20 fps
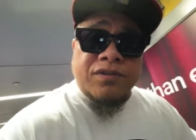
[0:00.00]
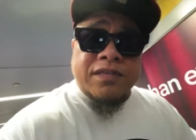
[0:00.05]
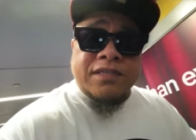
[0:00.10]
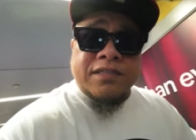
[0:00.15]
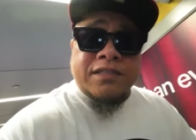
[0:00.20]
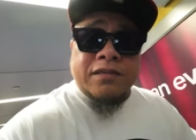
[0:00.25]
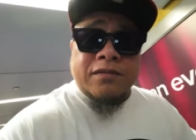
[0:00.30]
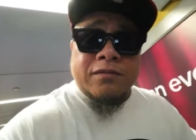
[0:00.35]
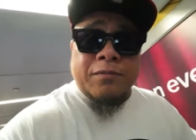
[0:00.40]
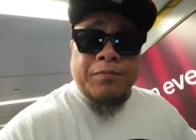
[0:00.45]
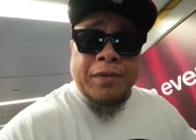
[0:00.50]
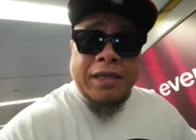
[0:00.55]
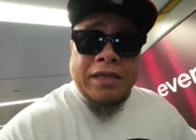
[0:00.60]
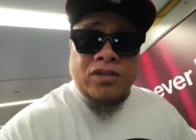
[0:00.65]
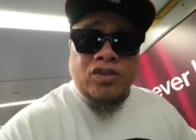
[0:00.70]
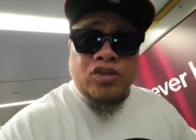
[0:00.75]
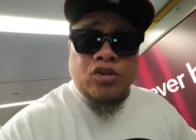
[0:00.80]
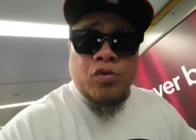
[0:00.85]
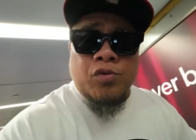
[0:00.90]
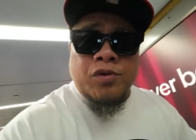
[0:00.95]
there's
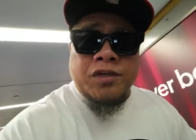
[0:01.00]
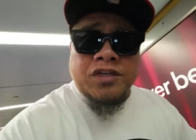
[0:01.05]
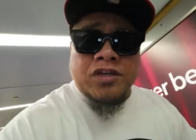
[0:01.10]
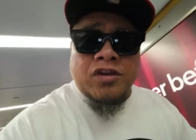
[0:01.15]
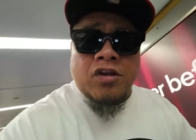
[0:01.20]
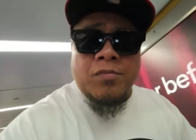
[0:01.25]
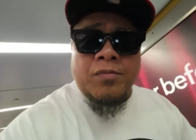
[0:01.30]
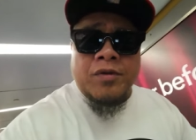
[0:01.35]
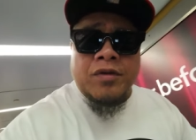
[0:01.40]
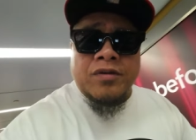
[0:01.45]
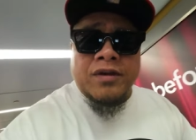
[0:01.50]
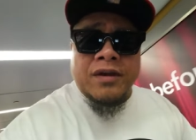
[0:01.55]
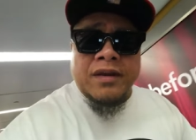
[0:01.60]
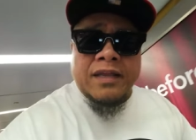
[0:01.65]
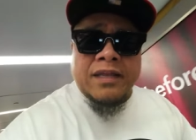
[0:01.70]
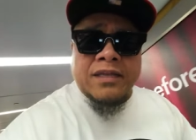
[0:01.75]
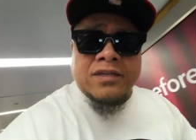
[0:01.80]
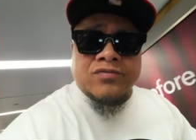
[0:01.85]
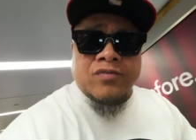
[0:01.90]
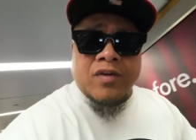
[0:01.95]
big Jewish
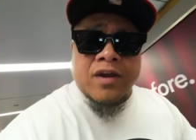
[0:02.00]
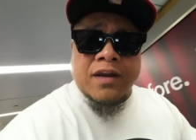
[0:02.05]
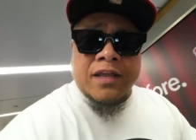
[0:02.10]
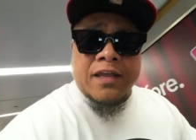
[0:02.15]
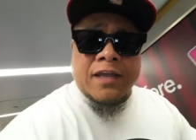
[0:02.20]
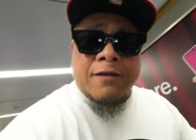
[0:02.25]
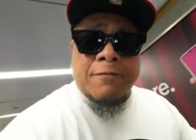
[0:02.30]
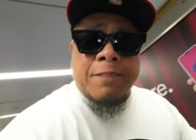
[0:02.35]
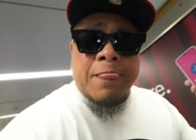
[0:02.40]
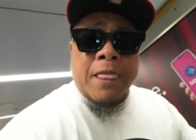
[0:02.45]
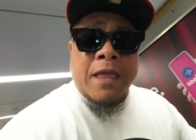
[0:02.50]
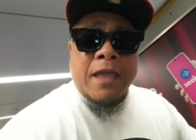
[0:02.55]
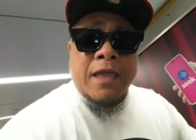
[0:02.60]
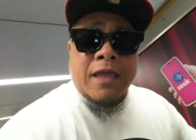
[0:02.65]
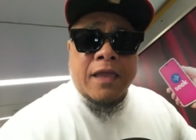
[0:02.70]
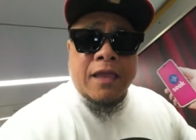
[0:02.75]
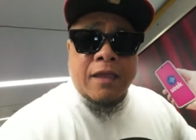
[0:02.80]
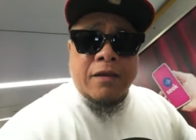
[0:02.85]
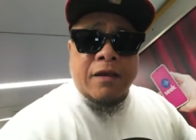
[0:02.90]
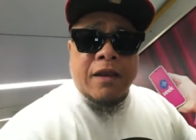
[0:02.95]
communities right here
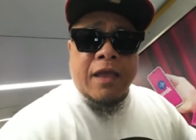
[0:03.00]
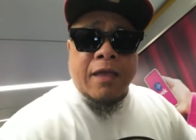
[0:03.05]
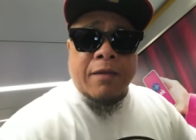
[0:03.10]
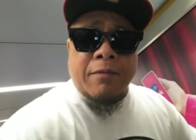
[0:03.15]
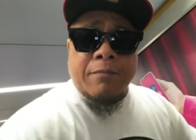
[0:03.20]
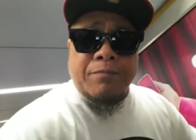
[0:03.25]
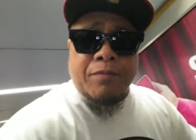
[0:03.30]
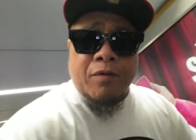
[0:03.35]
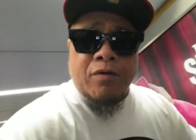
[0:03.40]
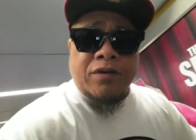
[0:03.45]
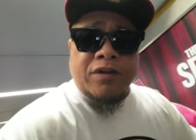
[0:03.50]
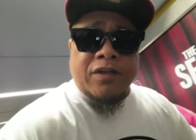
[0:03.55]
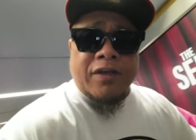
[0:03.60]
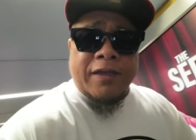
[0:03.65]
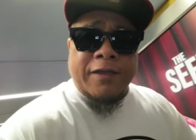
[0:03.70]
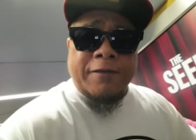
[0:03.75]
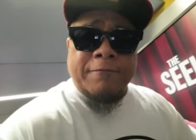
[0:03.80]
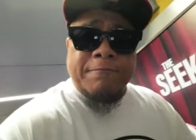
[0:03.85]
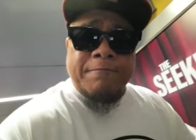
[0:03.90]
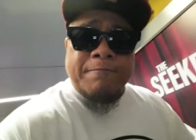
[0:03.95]
in uh,
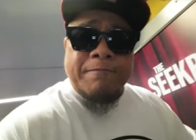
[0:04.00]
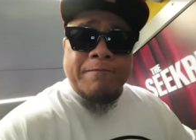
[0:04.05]
Bondi.